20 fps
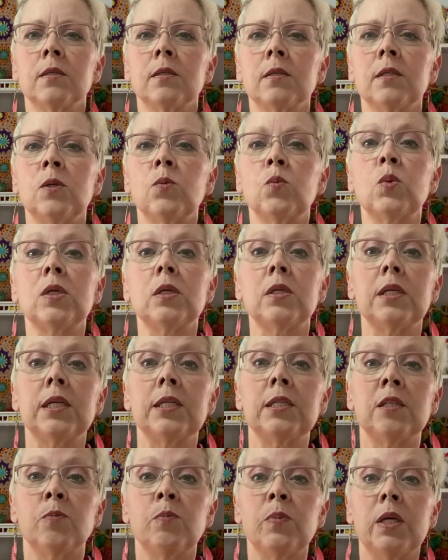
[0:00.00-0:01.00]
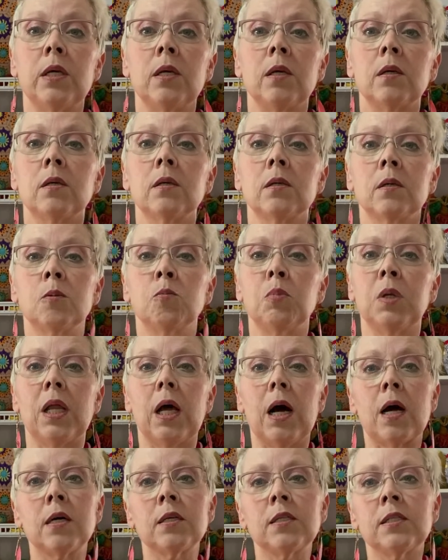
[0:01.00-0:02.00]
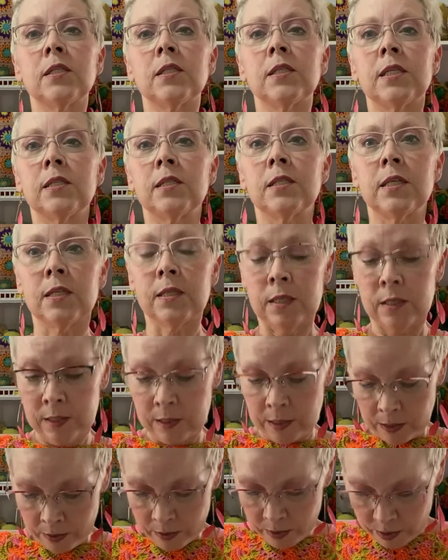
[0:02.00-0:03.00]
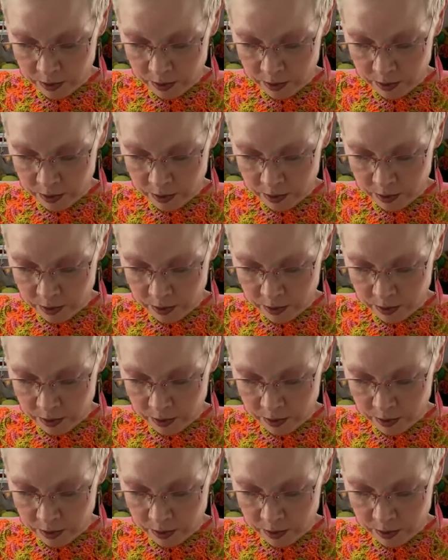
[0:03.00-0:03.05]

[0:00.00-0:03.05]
It will need to be blocked, and since this is a